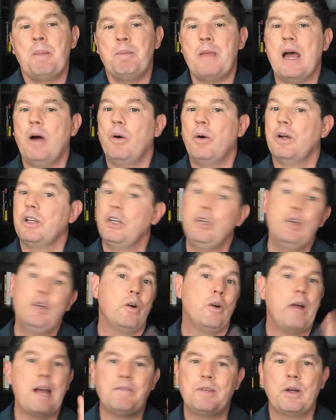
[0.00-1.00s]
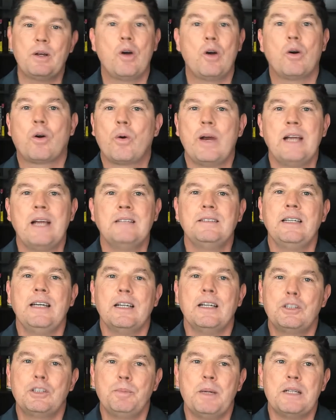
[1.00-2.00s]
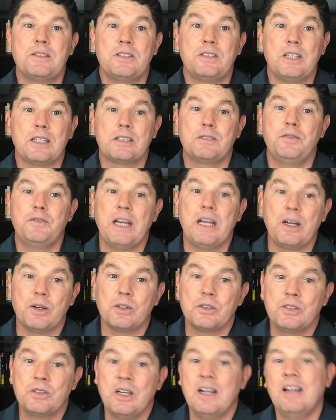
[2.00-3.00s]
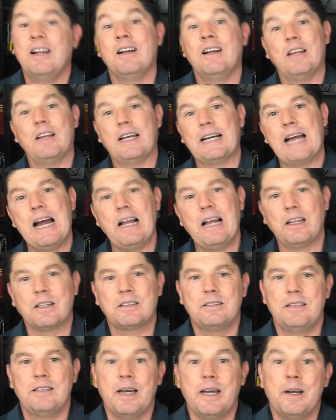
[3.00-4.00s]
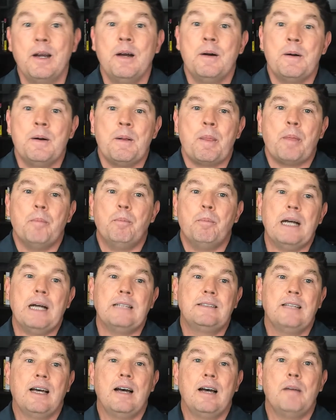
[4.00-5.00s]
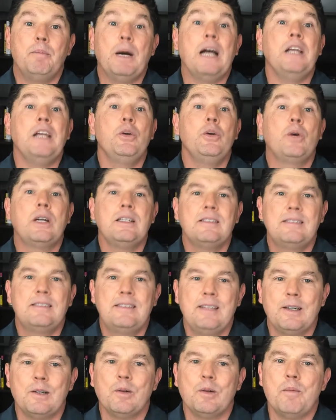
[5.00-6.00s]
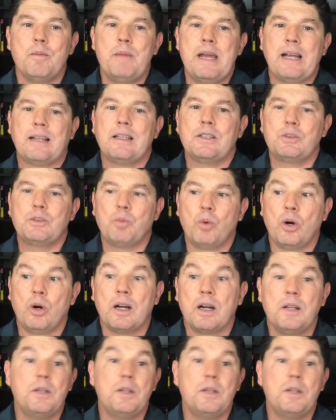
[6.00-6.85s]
Now, you don't have to go crazy and spend six figures like Alex did, but uh, but you can still make this work.